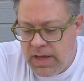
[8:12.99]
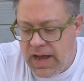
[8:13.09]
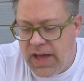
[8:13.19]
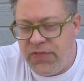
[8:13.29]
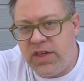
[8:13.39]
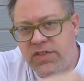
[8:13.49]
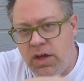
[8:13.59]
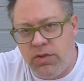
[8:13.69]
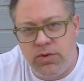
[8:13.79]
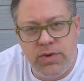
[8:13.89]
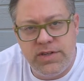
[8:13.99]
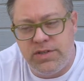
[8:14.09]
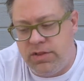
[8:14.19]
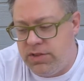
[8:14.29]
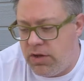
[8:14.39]
I think the
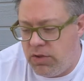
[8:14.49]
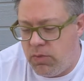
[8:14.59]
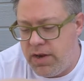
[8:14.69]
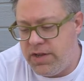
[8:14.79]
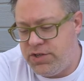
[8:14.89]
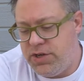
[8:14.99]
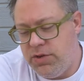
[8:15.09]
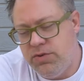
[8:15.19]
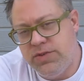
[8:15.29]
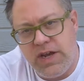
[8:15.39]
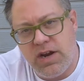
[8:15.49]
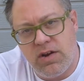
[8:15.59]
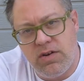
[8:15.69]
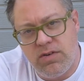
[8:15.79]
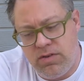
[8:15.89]
only way to choose here